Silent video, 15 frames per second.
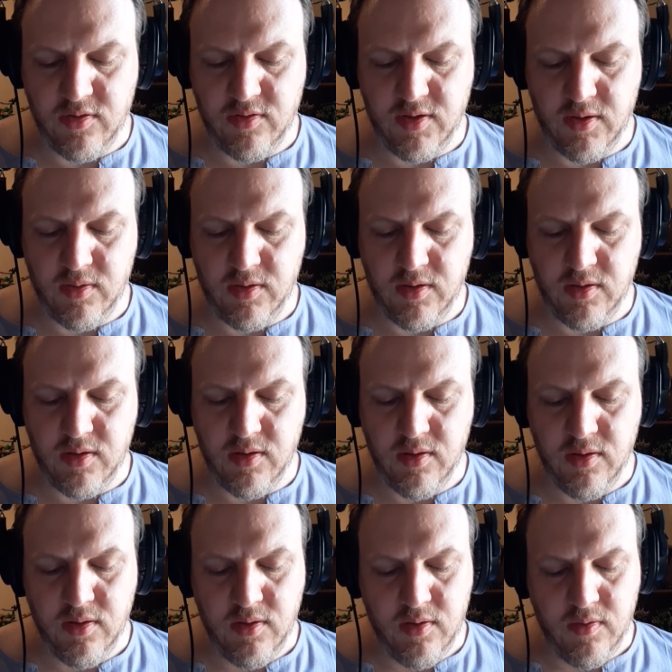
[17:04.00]
sounded
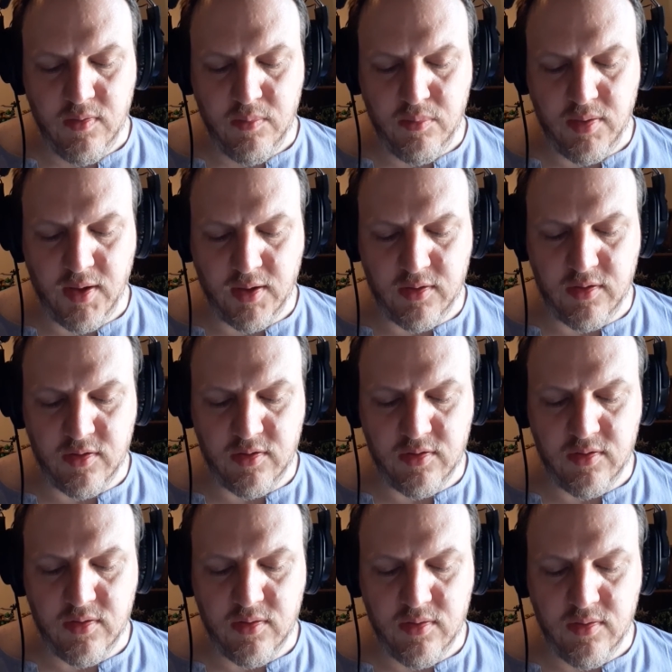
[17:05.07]
practiced.